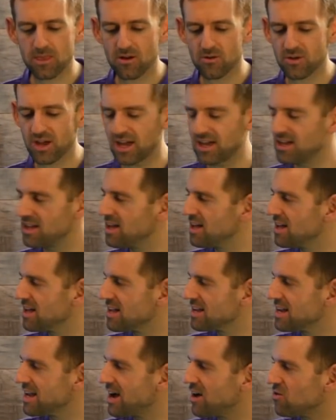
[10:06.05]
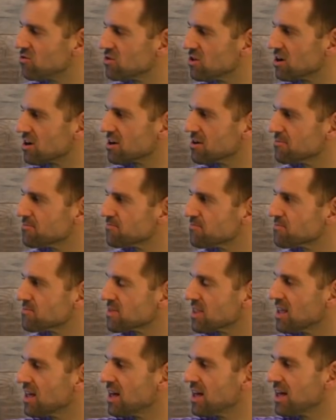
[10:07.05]
Okay? Now, look,
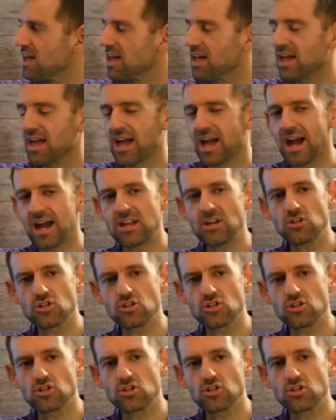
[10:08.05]
at